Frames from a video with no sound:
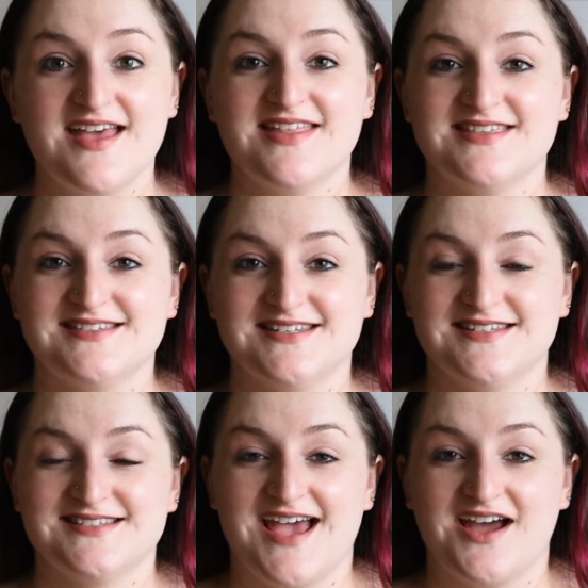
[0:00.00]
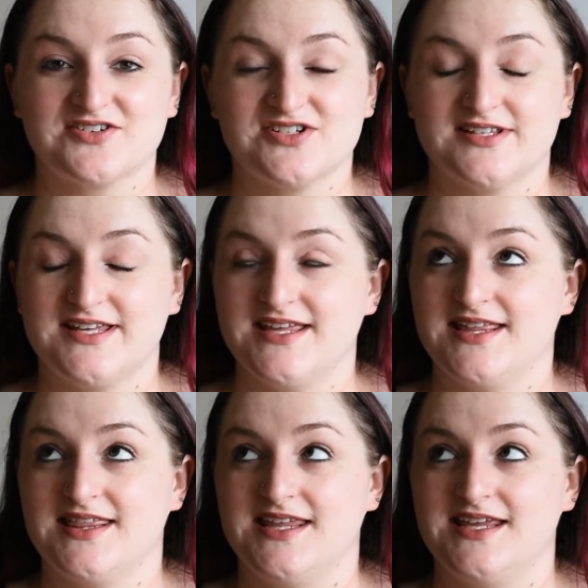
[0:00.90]
This is
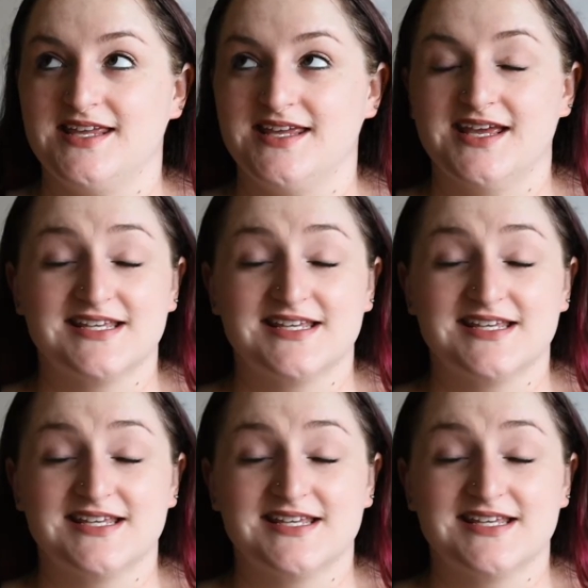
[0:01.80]
actually the